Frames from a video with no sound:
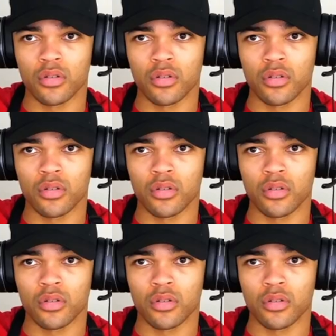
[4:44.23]

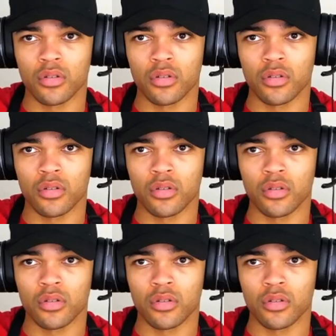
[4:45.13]

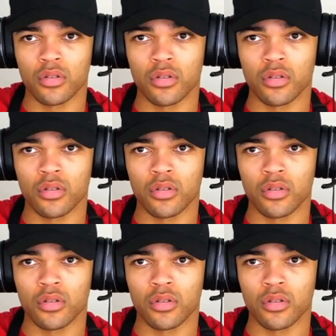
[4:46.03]

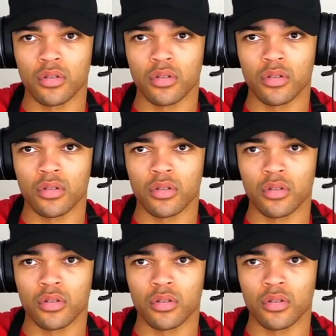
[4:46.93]
This person isn't speaking.